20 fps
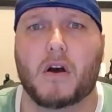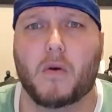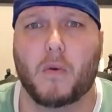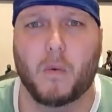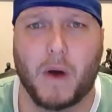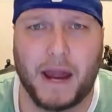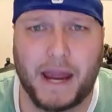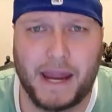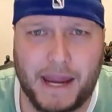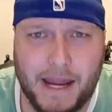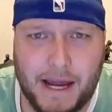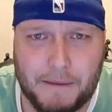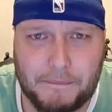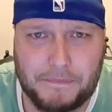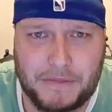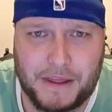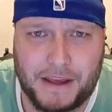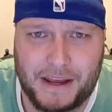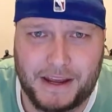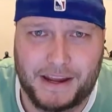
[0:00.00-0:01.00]
way
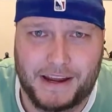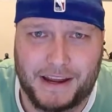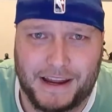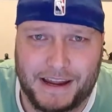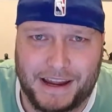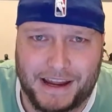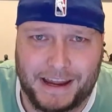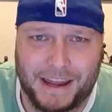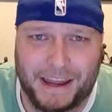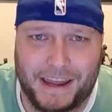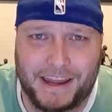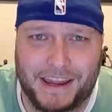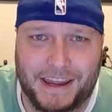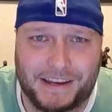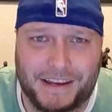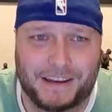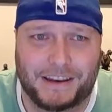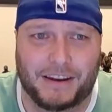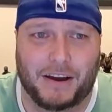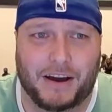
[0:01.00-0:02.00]
up there,
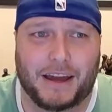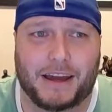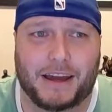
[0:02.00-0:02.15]
and